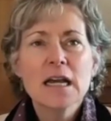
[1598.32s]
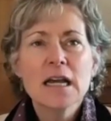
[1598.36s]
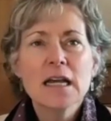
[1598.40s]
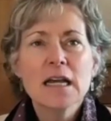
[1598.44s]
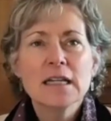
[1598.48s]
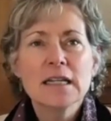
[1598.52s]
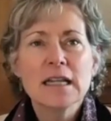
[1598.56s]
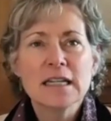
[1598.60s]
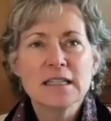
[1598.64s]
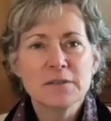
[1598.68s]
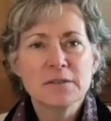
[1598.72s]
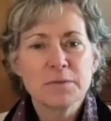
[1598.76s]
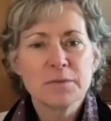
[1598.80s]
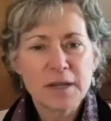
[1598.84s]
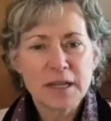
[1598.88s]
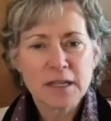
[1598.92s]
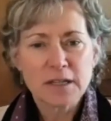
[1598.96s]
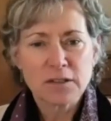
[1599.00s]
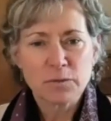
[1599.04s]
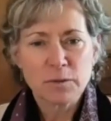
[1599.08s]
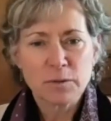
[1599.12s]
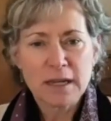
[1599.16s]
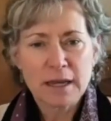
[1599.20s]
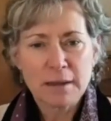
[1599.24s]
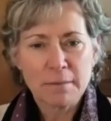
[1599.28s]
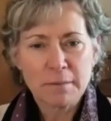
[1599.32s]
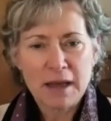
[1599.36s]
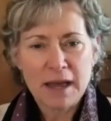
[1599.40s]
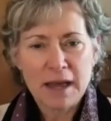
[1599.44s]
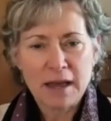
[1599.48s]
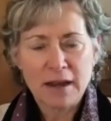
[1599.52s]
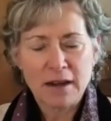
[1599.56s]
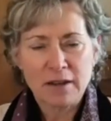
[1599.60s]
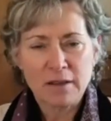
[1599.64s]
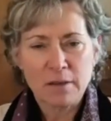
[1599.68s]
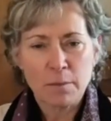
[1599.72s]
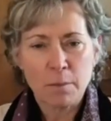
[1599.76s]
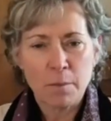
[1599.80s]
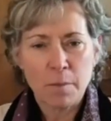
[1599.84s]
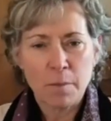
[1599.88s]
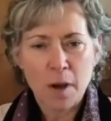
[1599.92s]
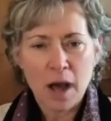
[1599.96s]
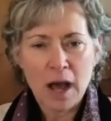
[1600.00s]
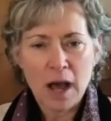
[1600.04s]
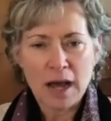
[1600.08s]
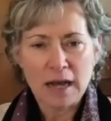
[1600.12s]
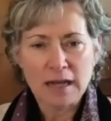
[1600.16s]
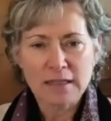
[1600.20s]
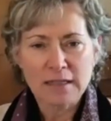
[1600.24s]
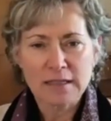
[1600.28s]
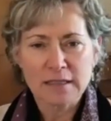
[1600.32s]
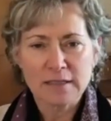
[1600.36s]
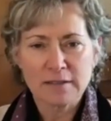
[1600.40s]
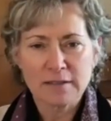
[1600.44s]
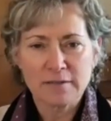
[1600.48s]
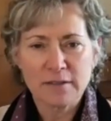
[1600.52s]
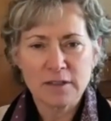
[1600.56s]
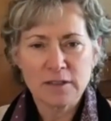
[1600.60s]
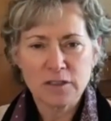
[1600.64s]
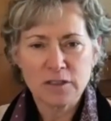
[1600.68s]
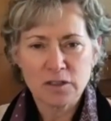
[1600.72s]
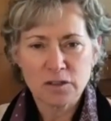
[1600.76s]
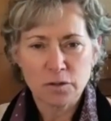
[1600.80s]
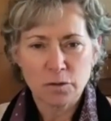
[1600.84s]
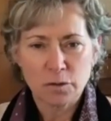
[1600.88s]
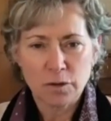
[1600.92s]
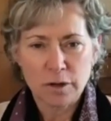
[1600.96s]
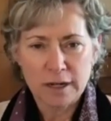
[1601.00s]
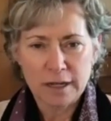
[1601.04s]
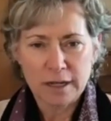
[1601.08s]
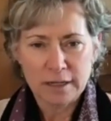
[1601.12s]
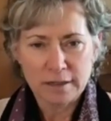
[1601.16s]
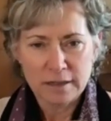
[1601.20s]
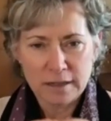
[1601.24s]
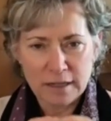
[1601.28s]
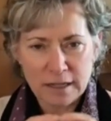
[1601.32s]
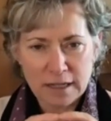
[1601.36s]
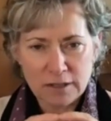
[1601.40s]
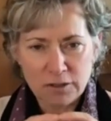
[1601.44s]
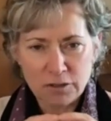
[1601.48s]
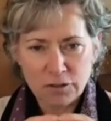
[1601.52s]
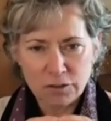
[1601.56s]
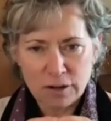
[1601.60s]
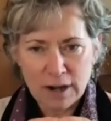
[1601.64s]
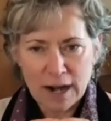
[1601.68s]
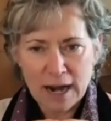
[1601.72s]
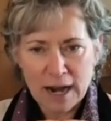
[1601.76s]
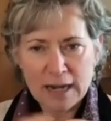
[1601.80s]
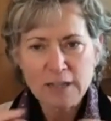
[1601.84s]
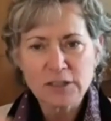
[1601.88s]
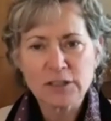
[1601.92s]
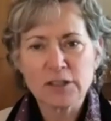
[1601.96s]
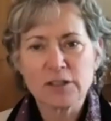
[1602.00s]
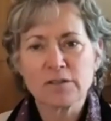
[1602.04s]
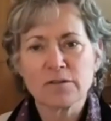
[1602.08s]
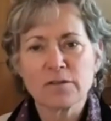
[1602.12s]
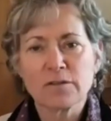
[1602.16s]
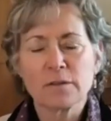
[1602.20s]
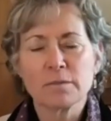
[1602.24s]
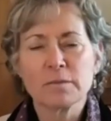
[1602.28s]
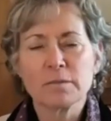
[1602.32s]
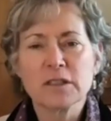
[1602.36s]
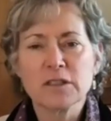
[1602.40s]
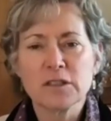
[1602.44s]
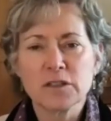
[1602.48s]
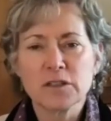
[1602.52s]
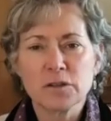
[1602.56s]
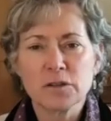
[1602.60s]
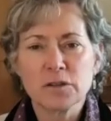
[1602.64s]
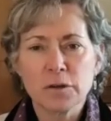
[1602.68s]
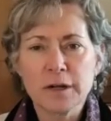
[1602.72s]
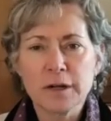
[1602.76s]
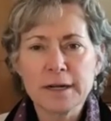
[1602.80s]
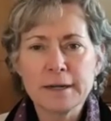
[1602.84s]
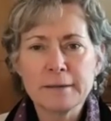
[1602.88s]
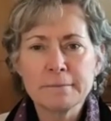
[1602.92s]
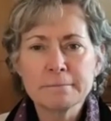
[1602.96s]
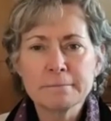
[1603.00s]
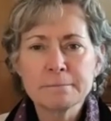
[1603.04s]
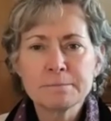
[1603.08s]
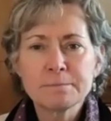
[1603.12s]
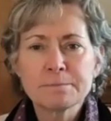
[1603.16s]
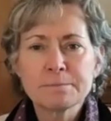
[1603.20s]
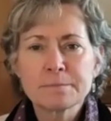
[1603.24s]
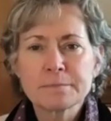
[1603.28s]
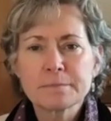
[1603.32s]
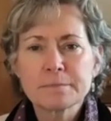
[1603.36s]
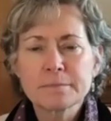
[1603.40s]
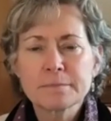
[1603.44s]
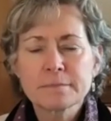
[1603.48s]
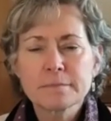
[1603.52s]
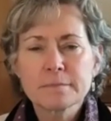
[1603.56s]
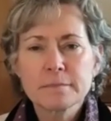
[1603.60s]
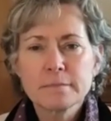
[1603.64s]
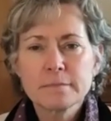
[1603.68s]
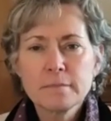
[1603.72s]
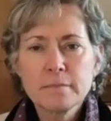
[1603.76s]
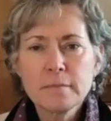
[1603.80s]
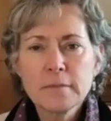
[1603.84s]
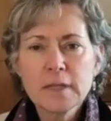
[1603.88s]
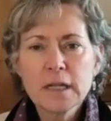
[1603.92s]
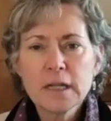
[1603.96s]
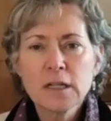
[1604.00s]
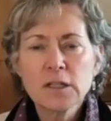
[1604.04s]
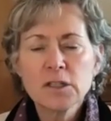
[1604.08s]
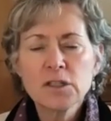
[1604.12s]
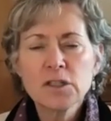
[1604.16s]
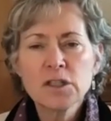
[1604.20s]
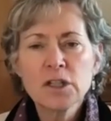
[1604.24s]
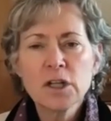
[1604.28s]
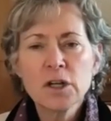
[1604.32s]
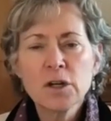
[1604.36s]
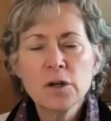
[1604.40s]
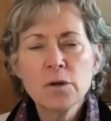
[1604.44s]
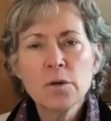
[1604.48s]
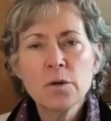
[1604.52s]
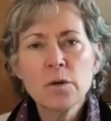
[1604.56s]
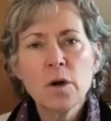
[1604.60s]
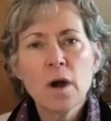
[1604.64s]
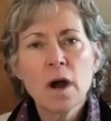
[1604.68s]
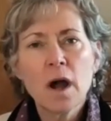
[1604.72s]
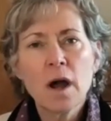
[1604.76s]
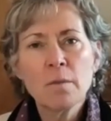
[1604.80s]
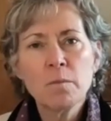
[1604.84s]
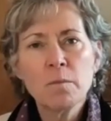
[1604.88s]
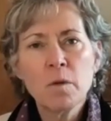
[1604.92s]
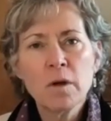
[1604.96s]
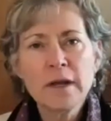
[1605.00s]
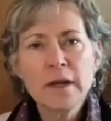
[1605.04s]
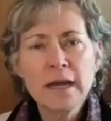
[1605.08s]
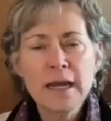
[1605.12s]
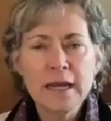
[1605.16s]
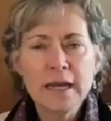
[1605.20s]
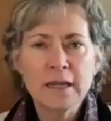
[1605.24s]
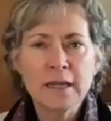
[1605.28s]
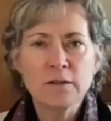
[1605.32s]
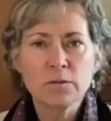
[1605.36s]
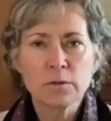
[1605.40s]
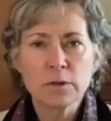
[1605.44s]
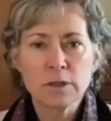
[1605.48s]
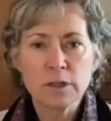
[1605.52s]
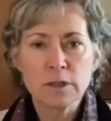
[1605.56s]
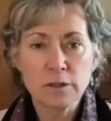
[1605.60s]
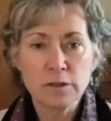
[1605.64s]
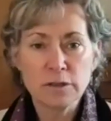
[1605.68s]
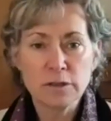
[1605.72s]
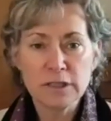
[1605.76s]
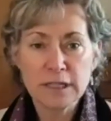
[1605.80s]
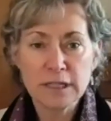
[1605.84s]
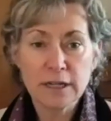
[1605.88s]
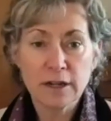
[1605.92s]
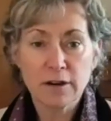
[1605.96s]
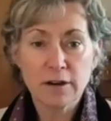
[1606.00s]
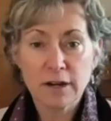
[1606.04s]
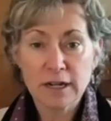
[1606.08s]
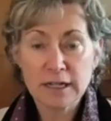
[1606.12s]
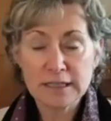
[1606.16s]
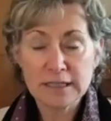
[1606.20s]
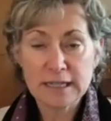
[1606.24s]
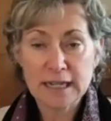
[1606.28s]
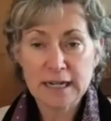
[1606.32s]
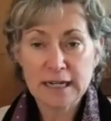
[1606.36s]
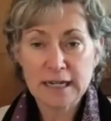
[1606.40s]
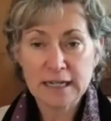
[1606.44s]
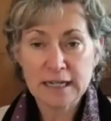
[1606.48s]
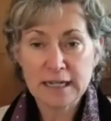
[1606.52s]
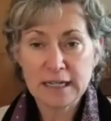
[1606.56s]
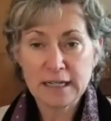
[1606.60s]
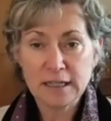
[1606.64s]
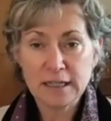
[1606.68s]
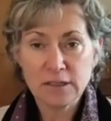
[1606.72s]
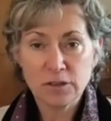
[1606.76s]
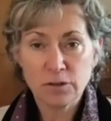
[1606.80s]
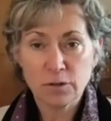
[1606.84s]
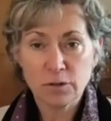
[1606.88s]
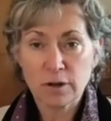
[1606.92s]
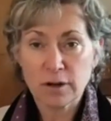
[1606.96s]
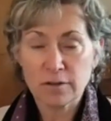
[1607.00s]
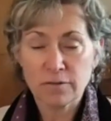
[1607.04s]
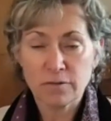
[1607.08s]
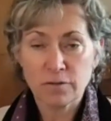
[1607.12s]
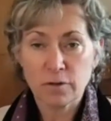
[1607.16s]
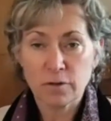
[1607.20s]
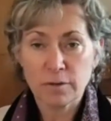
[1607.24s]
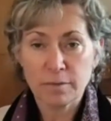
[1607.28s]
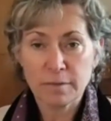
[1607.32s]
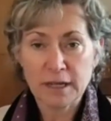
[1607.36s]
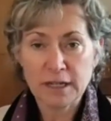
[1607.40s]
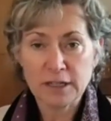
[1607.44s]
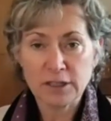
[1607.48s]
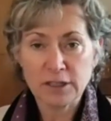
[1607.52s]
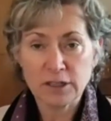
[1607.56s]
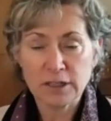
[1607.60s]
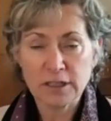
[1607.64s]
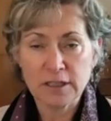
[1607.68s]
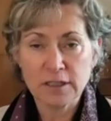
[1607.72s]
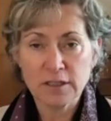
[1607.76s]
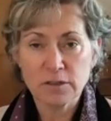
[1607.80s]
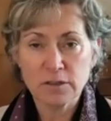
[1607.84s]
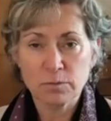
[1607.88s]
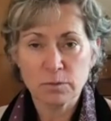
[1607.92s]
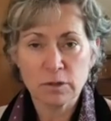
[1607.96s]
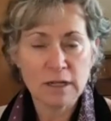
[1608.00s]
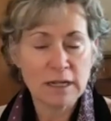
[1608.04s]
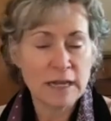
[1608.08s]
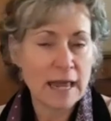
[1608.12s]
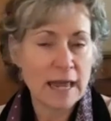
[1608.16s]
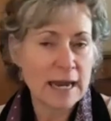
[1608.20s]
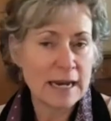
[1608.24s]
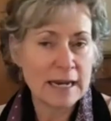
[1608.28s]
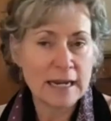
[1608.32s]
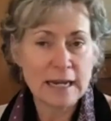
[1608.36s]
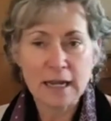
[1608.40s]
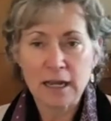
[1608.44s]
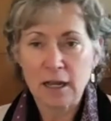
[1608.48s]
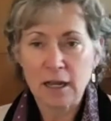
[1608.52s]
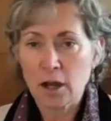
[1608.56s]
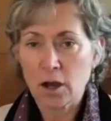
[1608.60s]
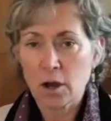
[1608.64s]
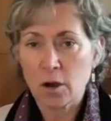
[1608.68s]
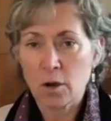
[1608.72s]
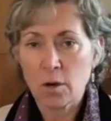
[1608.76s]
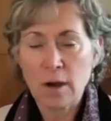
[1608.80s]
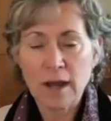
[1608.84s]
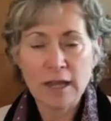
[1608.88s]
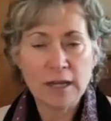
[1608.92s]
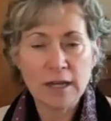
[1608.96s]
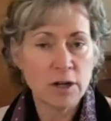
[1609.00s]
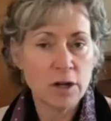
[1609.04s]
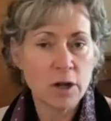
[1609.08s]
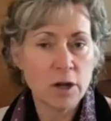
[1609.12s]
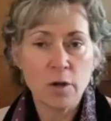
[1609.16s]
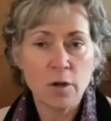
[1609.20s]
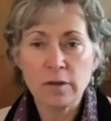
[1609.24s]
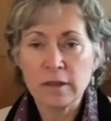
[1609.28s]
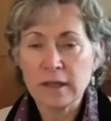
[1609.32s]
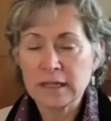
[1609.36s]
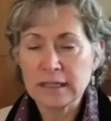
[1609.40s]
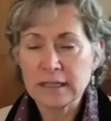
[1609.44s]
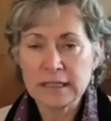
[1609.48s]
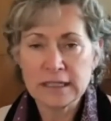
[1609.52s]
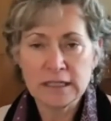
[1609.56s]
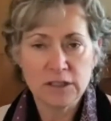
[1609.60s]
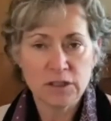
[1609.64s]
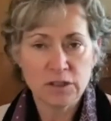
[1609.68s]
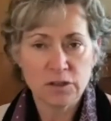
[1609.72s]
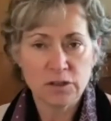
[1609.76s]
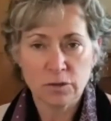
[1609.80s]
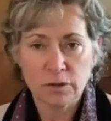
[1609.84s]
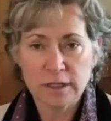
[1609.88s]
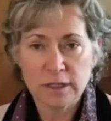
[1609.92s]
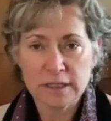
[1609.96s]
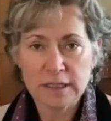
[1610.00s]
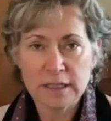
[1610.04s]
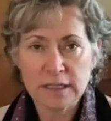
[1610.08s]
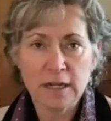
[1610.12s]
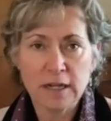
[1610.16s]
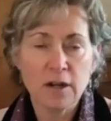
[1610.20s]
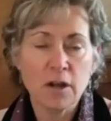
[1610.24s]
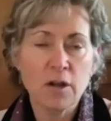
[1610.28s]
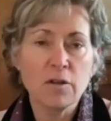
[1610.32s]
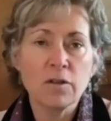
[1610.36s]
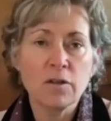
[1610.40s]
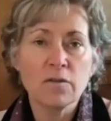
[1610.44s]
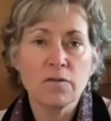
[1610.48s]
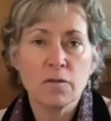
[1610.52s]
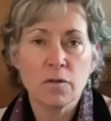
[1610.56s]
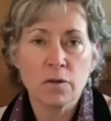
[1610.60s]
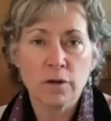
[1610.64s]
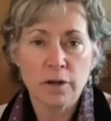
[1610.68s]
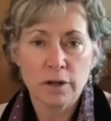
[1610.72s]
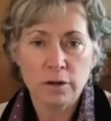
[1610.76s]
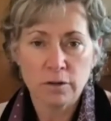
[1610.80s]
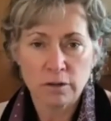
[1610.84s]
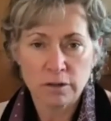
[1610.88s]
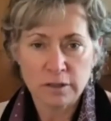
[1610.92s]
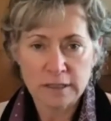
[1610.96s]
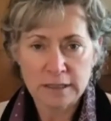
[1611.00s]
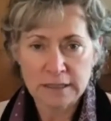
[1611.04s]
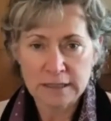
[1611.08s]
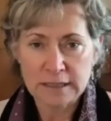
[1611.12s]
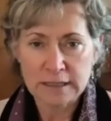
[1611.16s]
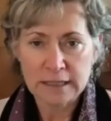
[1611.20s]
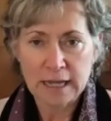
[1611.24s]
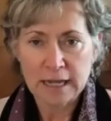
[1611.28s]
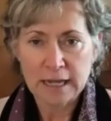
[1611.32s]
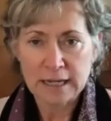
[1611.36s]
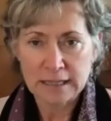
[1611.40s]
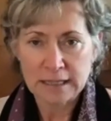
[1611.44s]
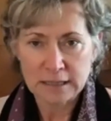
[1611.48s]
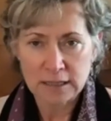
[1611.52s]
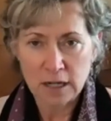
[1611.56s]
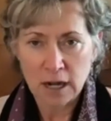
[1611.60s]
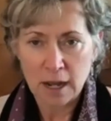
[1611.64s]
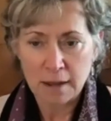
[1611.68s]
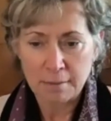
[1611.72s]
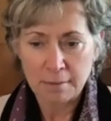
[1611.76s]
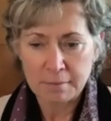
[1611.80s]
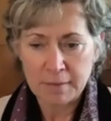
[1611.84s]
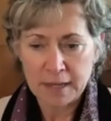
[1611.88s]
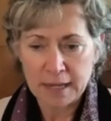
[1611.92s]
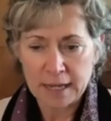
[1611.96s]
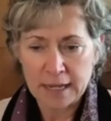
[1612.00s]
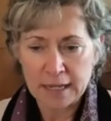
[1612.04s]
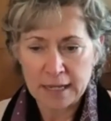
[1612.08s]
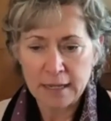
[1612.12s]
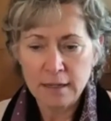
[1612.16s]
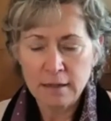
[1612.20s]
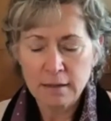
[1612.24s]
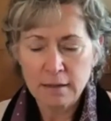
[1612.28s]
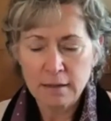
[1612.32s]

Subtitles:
That's because we come out of the box of the story, the contraction from the story. So on one hand, we're losing our identity to our formations. We're letting it go. I know that these stories, I know the 4-year-old inside is not me.